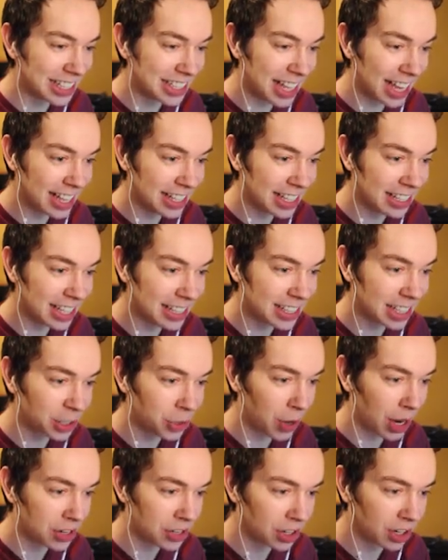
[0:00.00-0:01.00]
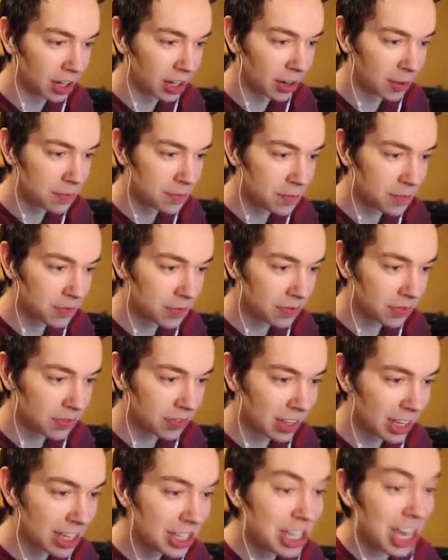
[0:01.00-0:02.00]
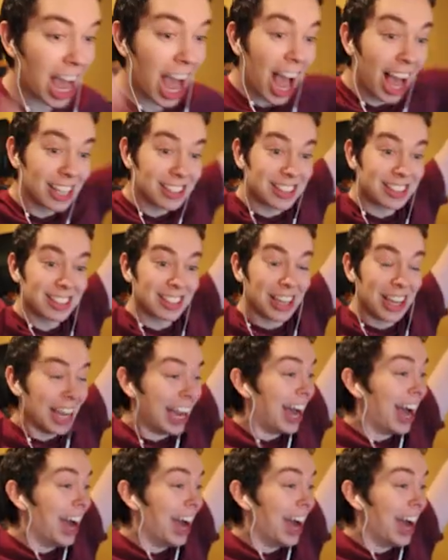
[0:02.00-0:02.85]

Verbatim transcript: this it? Is this the, the treasure? Treasure. Yes,